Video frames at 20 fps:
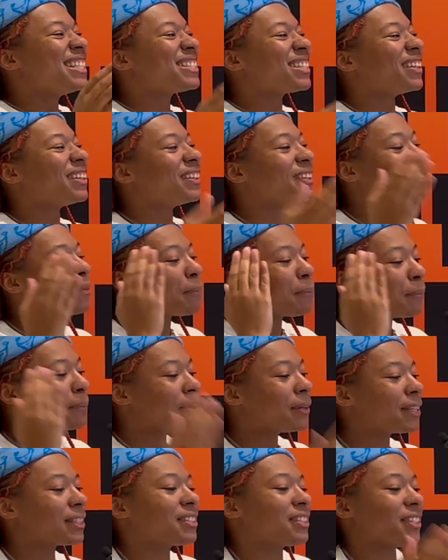so
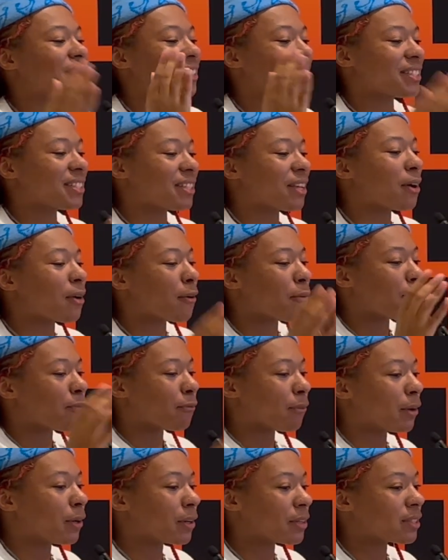put yourself
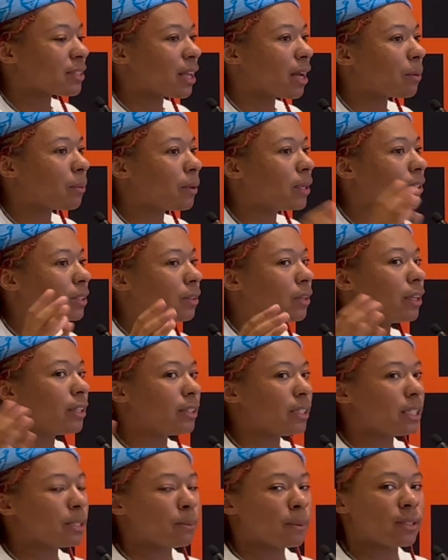first. That way, you're in
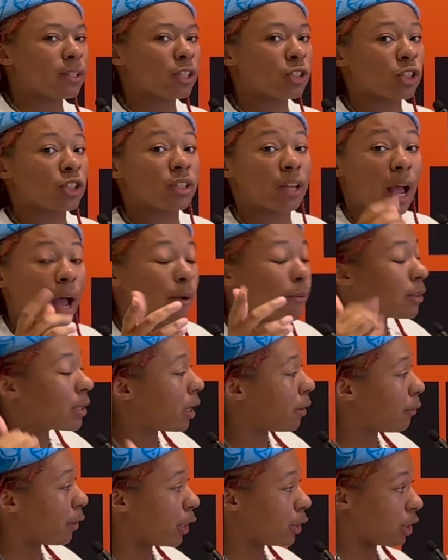these positions to
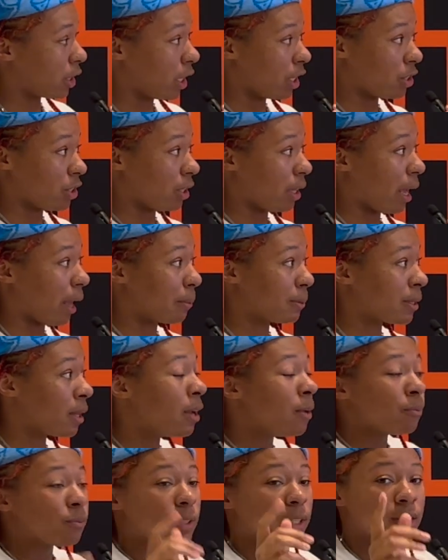advocate for education gaps,
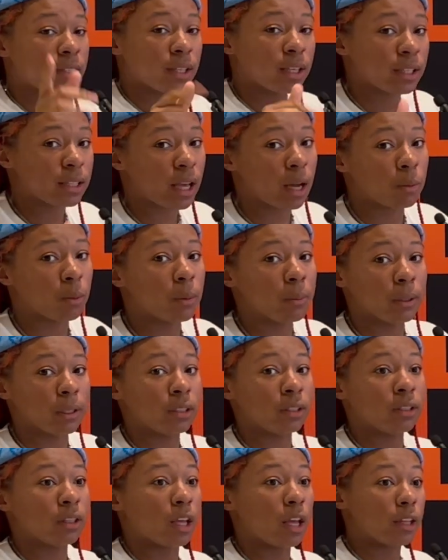to see that
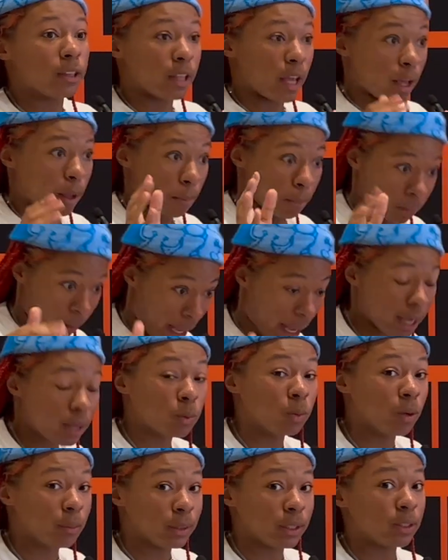women, that black
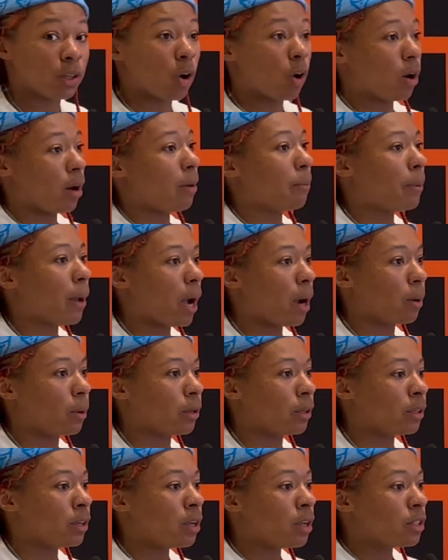women are in
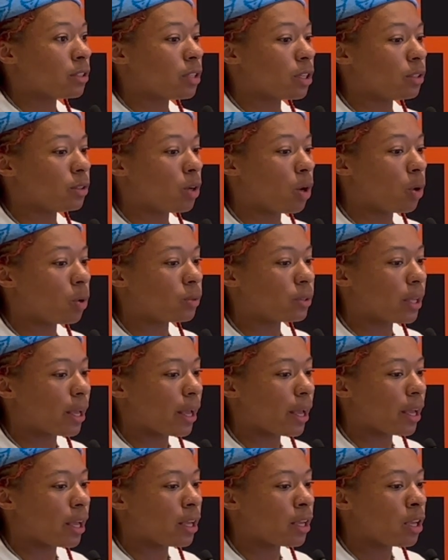power, to know
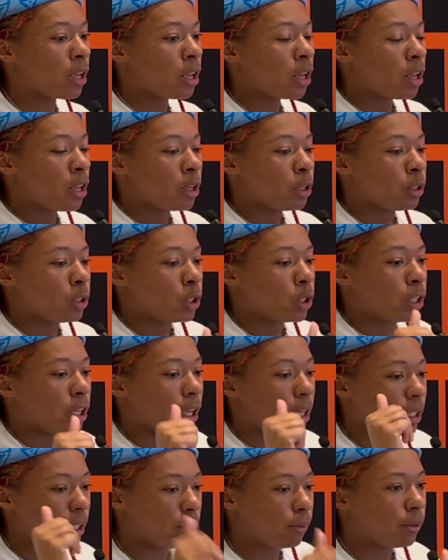that
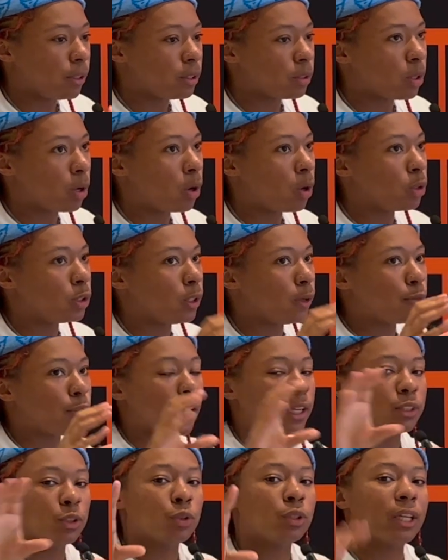even though you feel
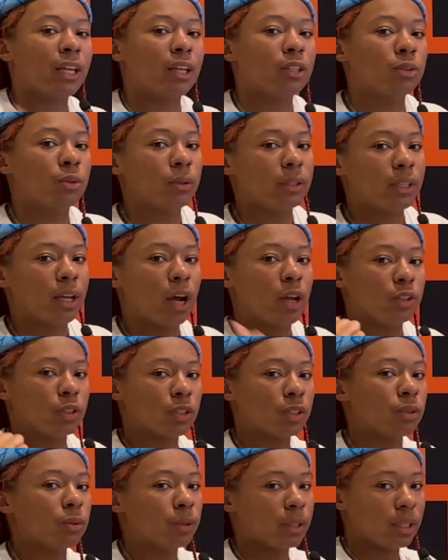like you can't do it now, you
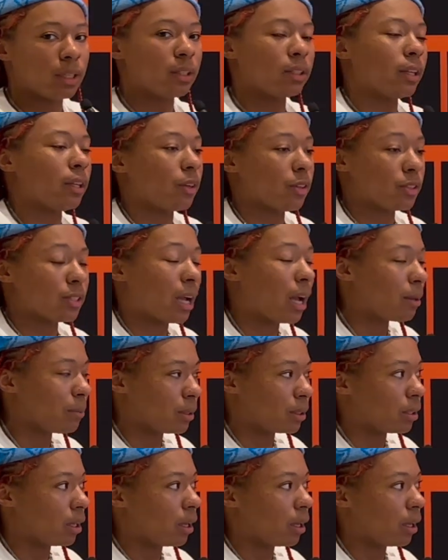can do it in a later time in